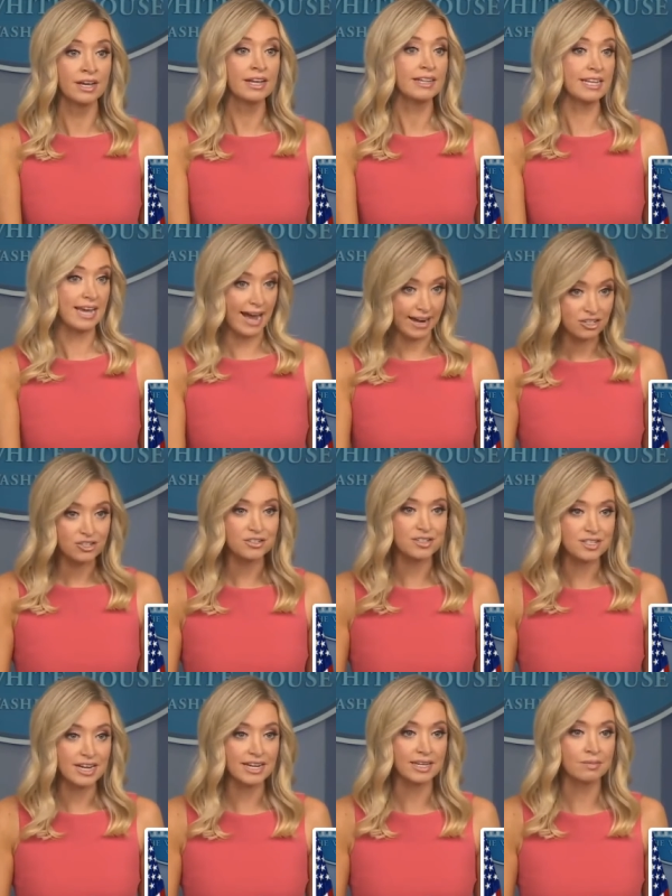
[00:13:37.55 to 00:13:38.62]
the actions
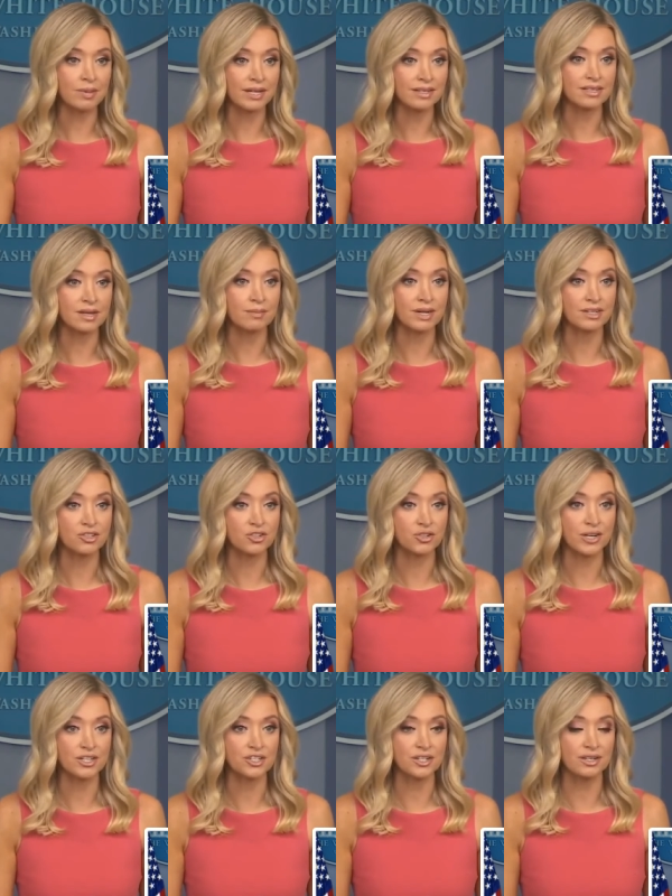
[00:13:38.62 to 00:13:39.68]
taken by this
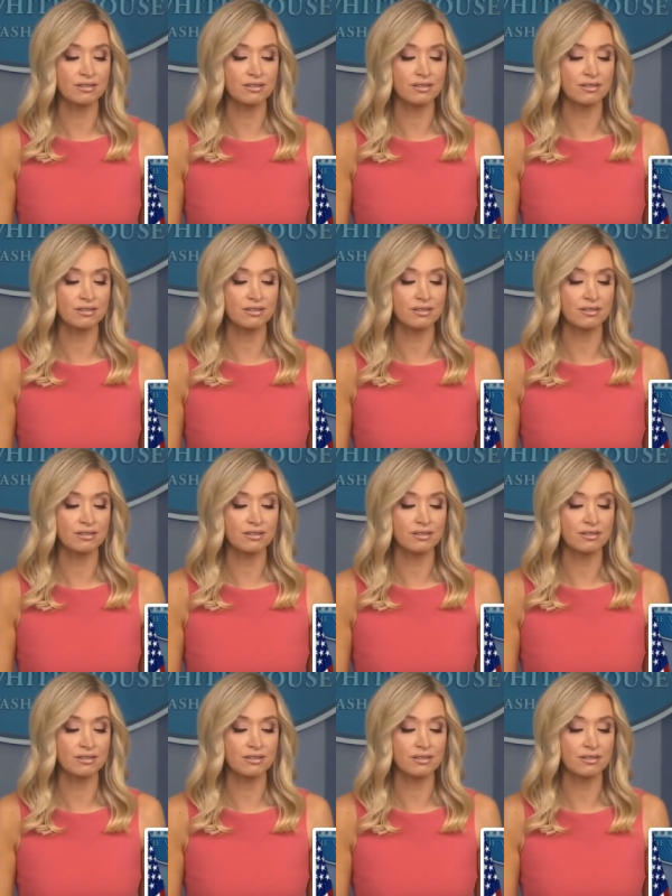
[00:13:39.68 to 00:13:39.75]
administration.